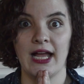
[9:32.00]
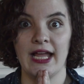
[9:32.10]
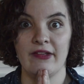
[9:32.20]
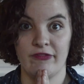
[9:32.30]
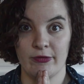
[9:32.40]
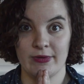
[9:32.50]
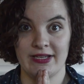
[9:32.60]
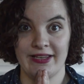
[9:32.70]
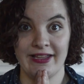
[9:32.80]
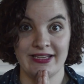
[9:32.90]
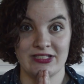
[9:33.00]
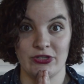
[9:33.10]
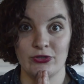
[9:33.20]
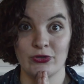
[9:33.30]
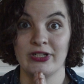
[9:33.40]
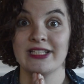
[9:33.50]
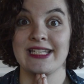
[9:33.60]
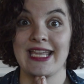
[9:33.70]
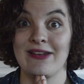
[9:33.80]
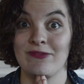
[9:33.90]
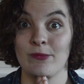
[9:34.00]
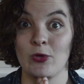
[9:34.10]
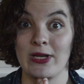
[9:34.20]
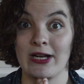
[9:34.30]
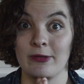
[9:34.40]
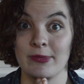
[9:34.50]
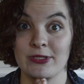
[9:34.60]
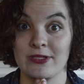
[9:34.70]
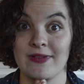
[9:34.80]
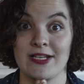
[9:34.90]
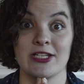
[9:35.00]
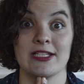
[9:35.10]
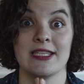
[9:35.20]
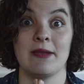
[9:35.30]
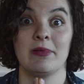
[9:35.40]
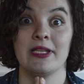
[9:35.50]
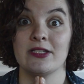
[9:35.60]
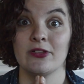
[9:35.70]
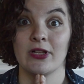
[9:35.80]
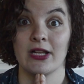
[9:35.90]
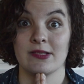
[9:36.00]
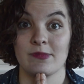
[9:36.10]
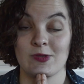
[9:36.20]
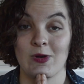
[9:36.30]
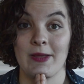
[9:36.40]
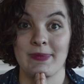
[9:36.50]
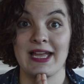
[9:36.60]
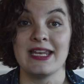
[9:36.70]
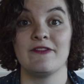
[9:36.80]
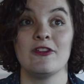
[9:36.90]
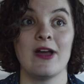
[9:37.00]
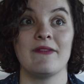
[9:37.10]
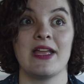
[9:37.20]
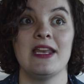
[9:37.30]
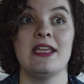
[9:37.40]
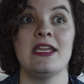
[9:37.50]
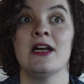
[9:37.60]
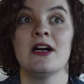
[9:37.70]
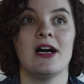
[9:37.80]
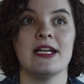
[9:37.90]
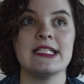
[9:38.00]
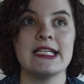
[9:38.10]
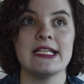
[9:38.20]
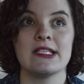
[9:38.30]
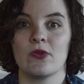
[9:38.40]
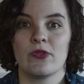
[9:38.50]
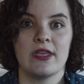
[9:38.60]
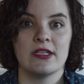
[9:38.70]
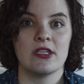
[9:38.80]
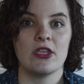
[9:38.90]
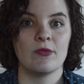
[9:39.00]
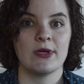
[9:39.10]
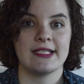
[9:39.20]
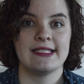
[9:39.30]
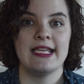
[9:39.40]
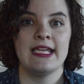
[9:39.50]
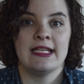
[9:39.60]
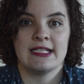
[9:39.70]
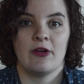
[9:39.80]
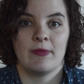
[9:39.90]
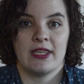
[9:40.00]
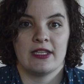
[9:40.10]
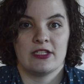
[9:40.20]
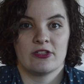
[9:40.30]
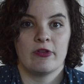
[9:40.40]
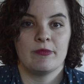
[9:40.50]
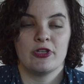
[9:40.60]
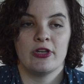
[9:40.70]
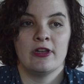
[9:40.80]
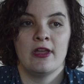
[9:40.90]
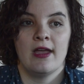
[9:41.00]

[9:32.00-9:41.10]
If you would like to join us again for more narrowboat adventures, then please do click subscribe. And if you have any ideas or things that you want to see, tell me in the description.